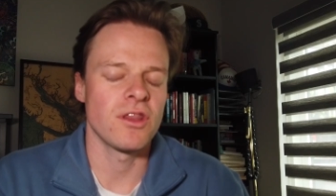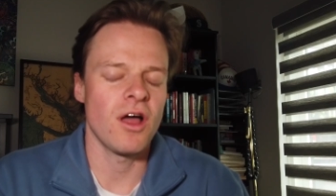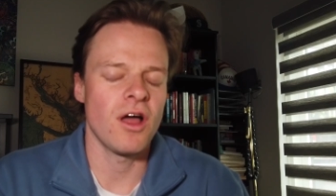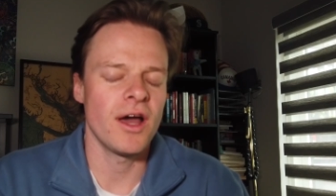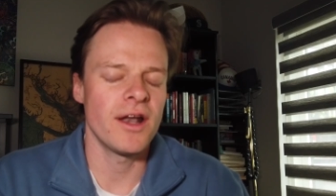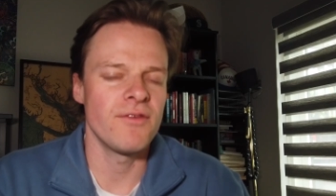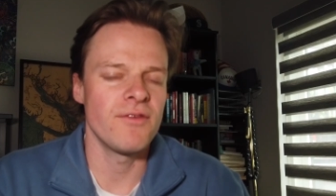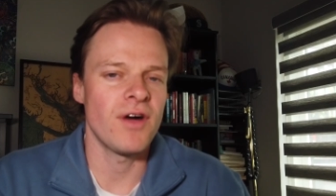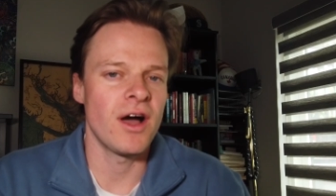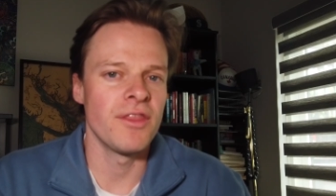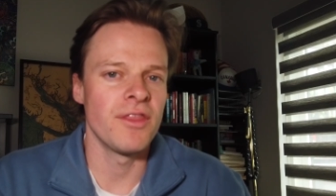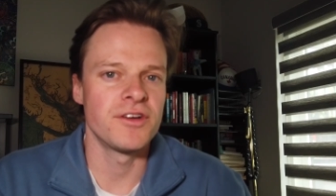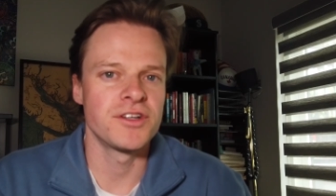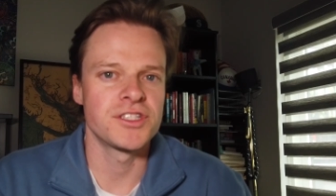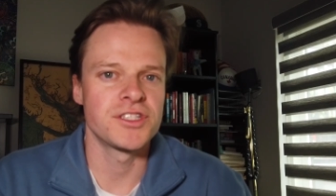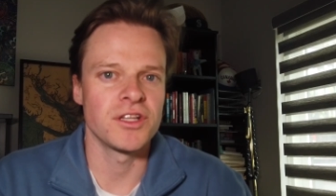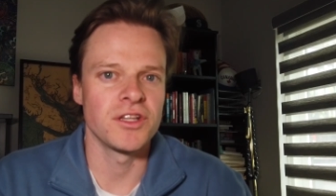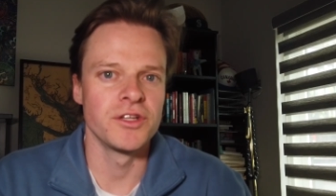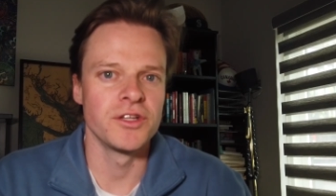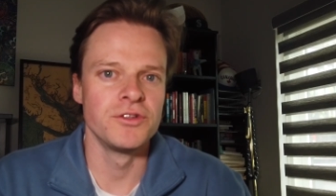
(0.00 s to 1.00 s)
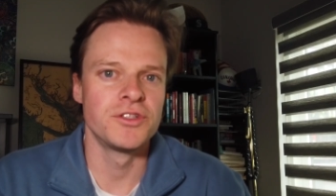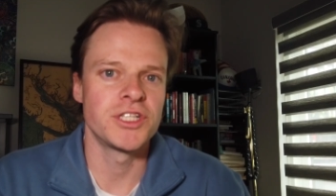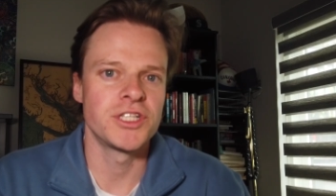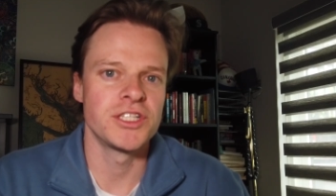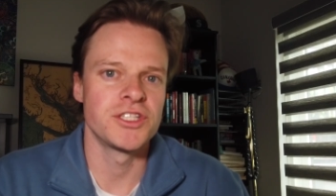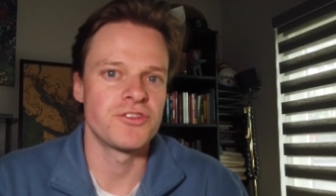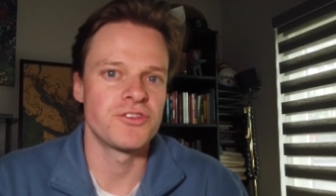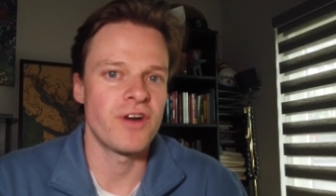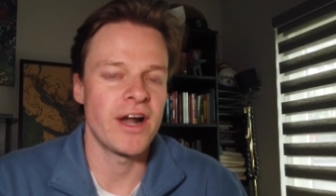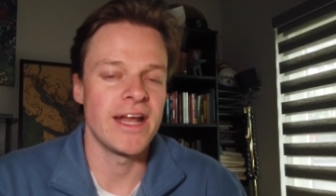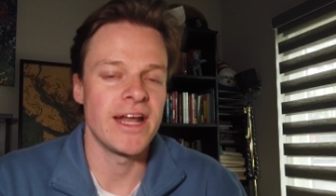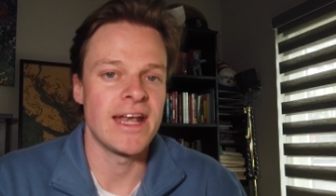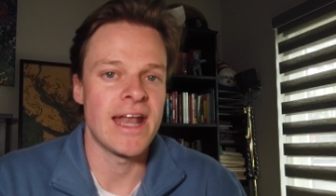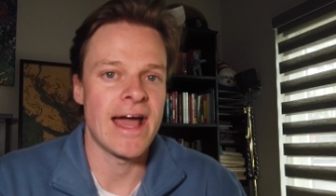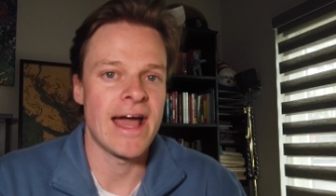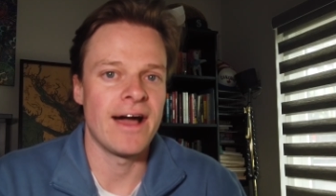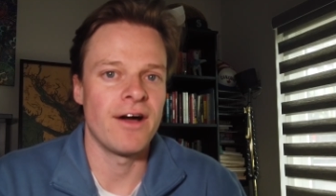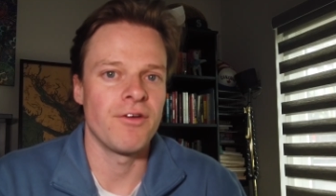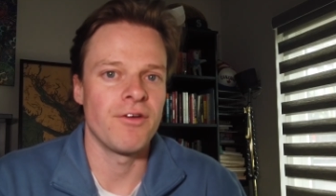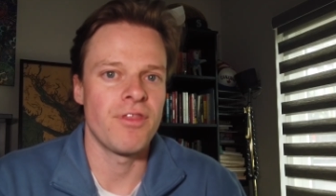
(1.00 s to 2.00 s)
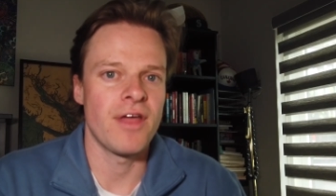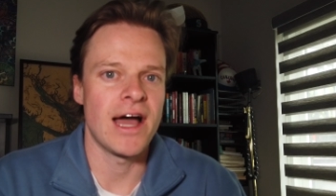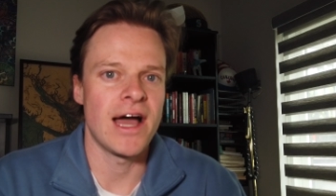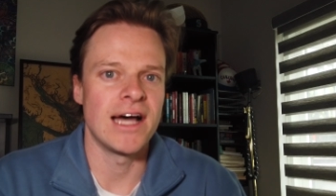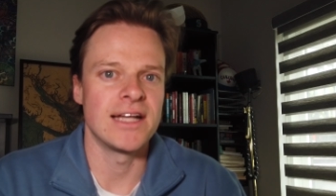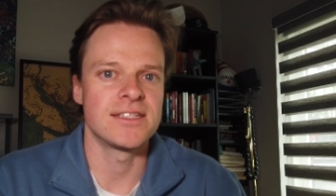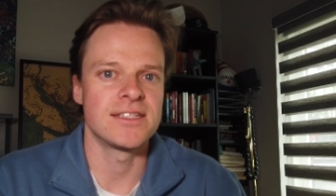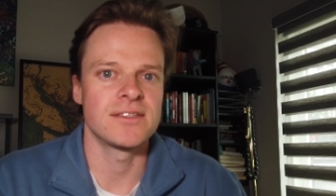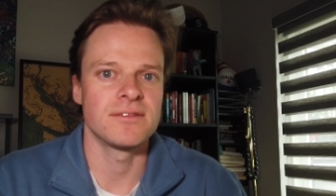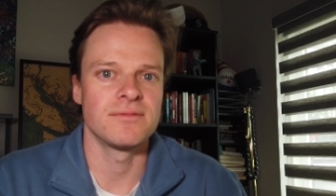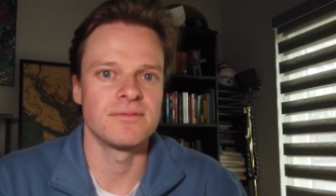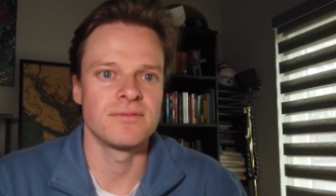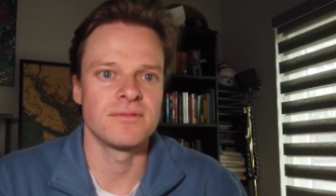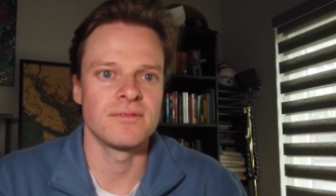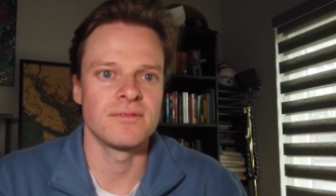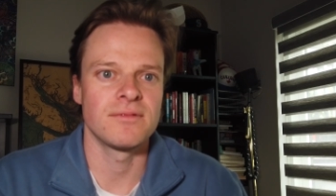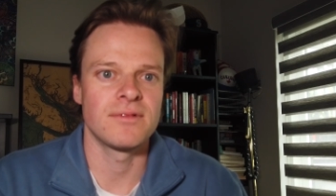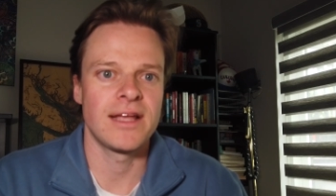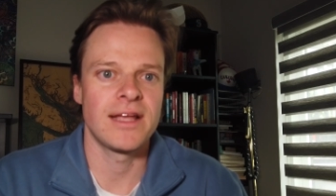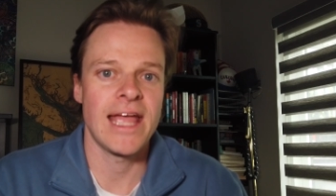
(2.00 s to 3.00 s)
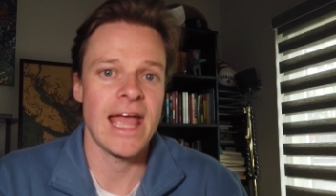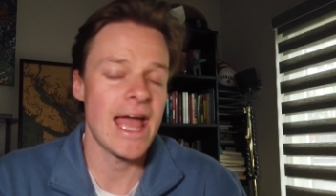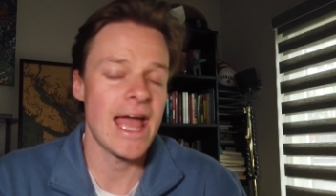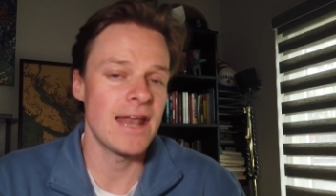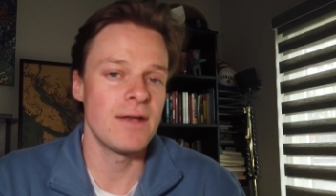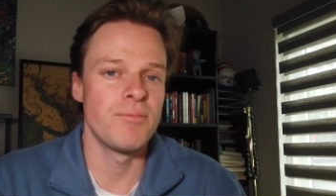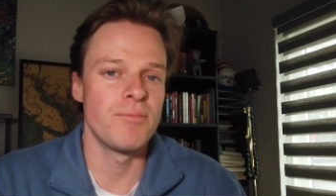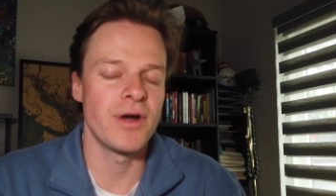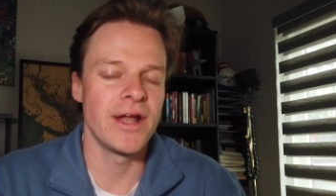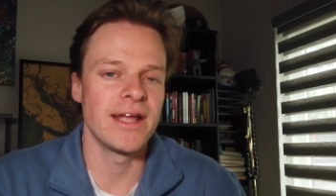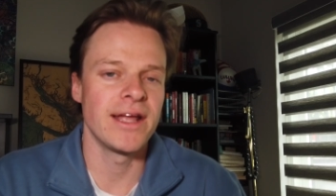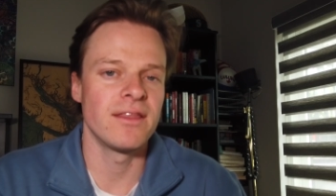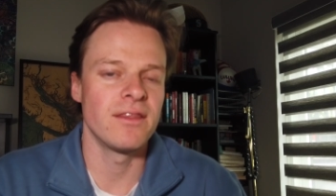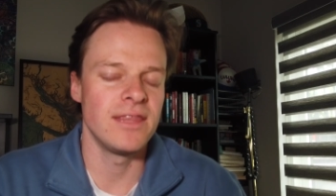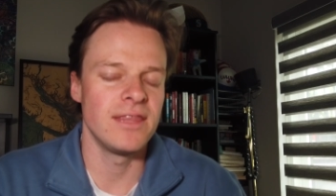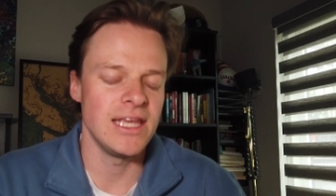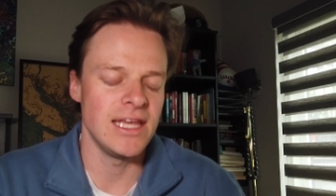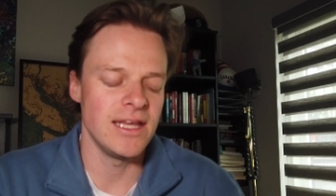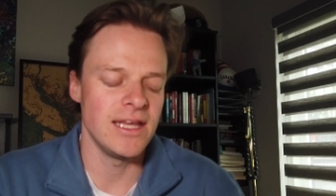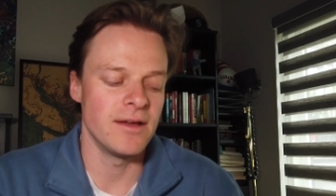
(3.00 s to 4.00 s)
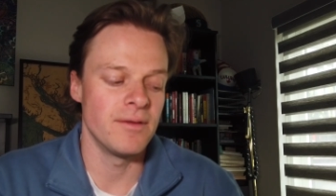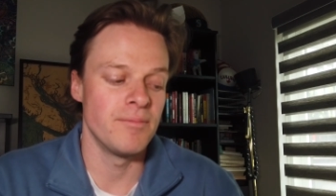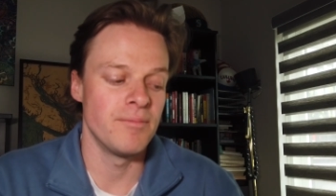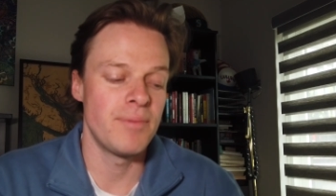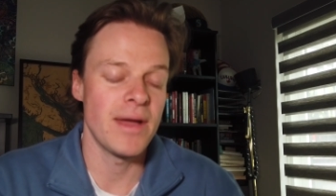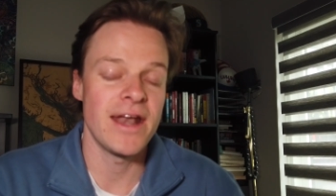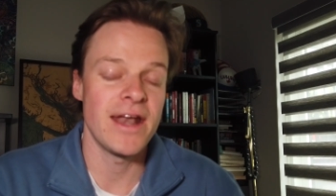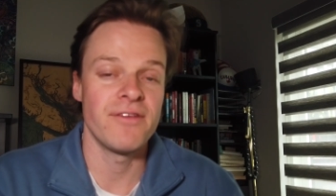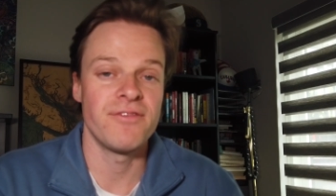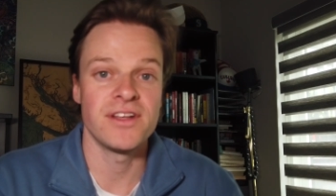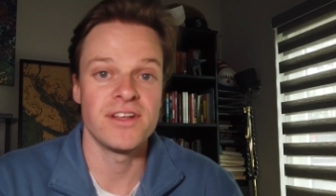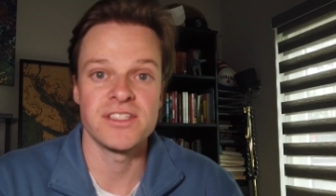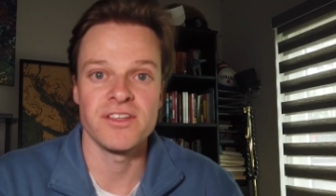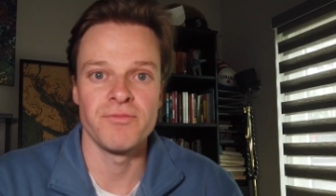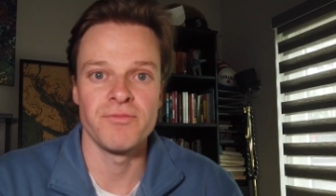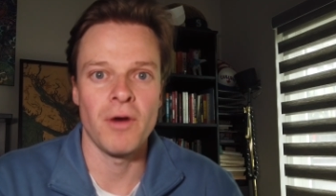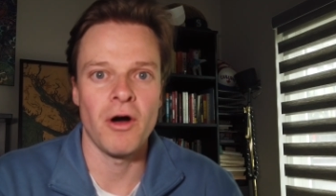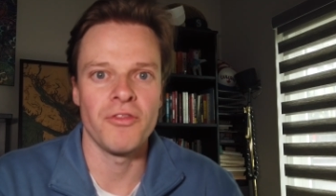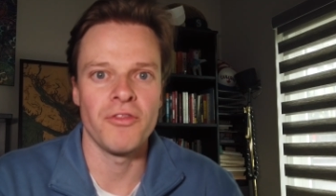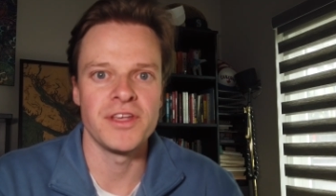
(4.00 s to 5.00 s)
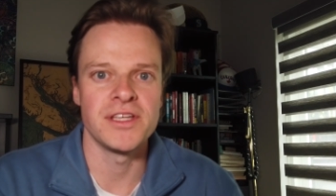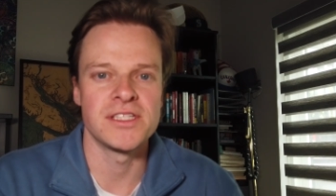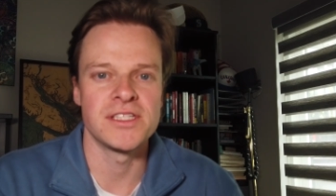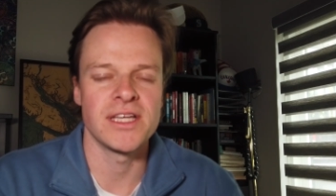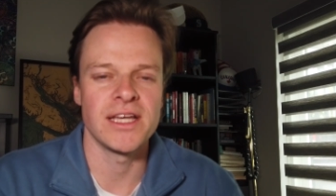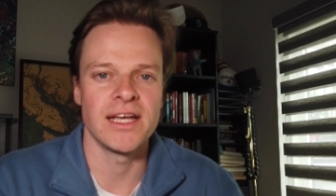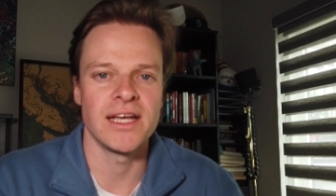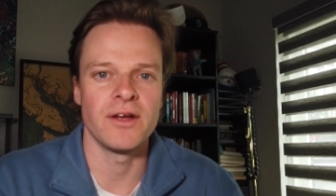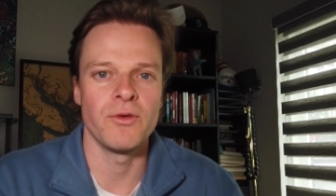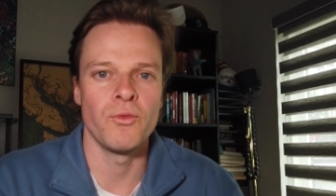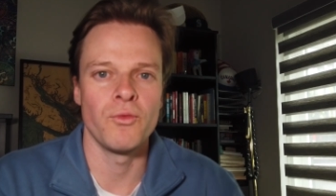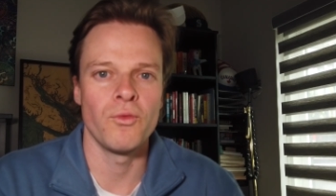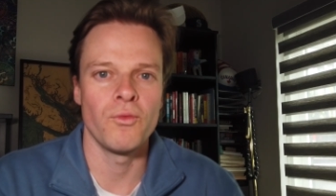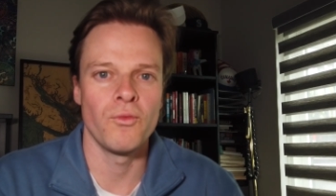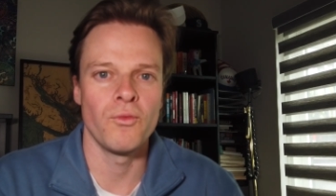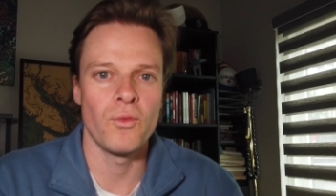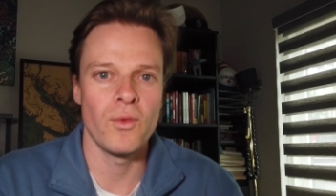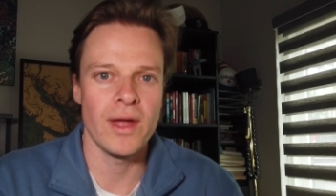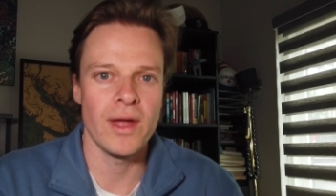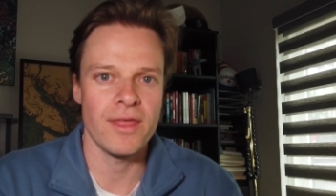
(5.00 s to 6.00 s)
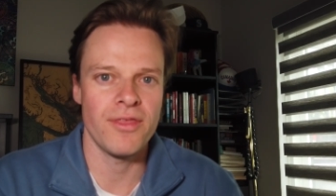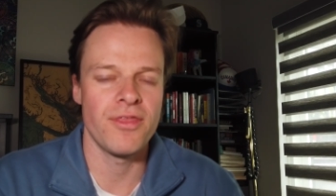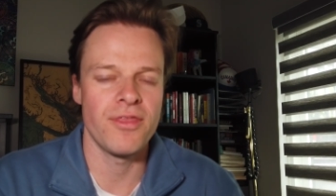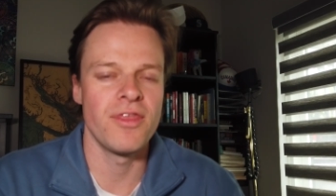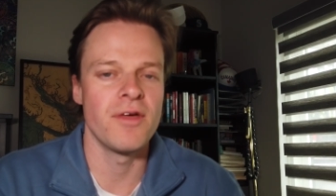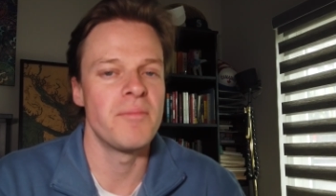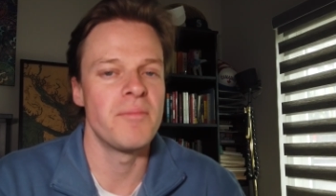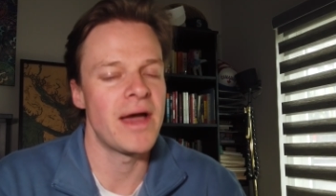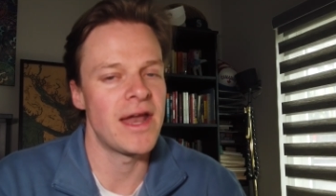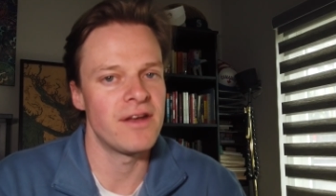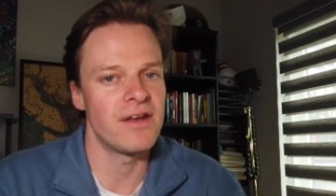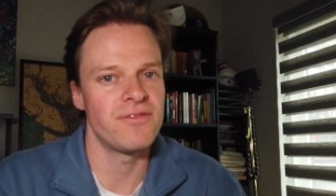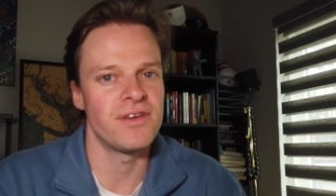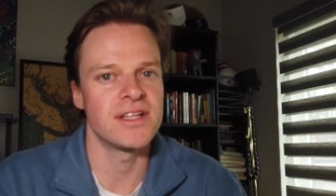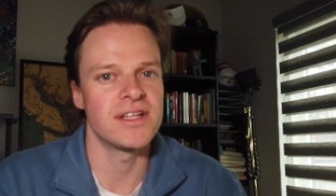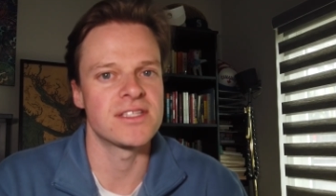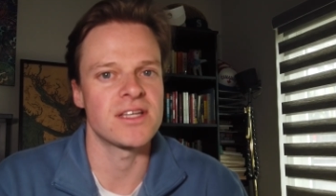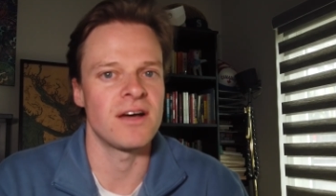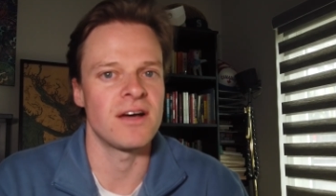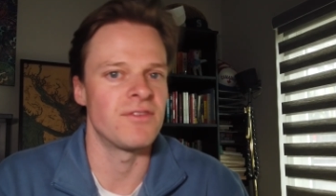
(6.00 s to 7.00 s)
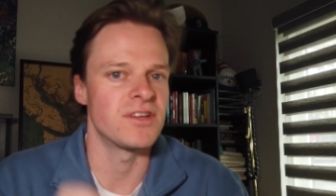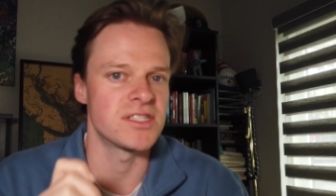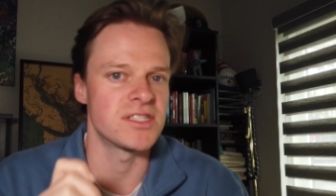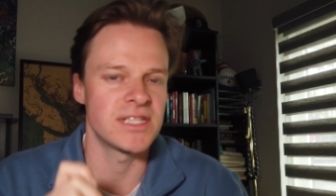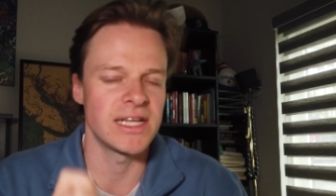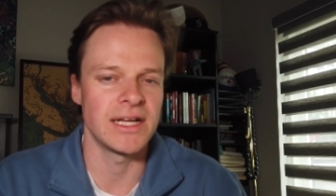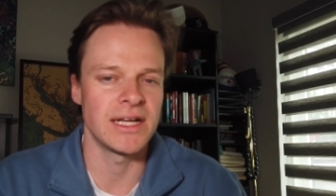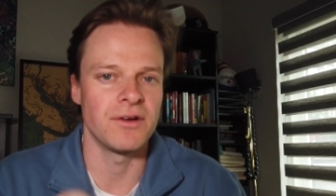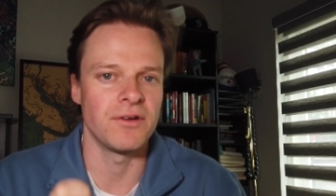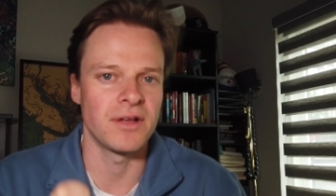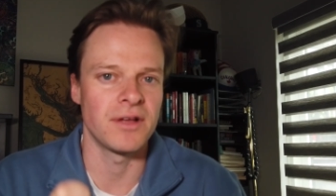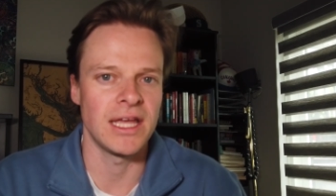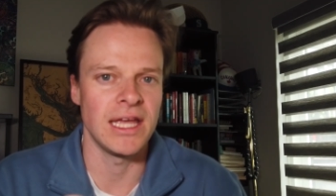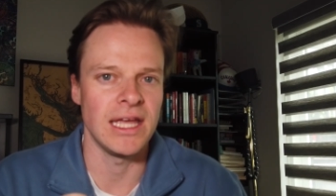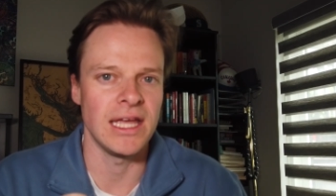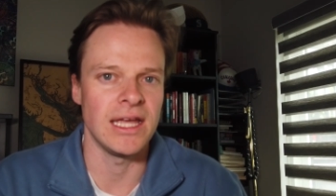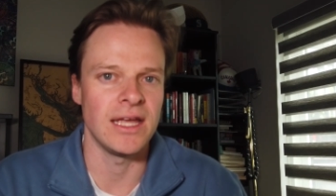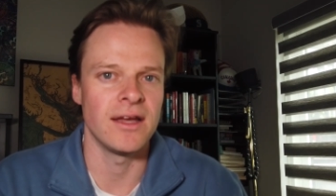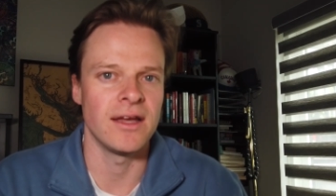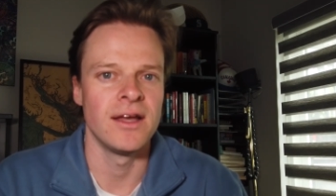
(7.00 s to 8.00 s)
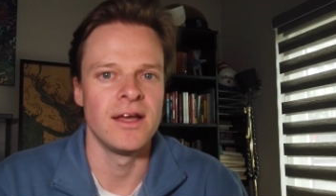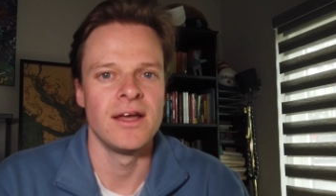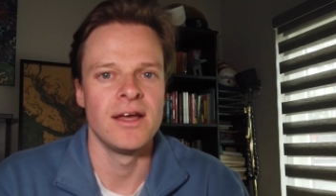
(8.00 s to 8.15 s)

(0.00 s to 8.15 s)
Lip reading: a lot of other solutions right now that can bring the benefits of Multisig with the benefits of a single key.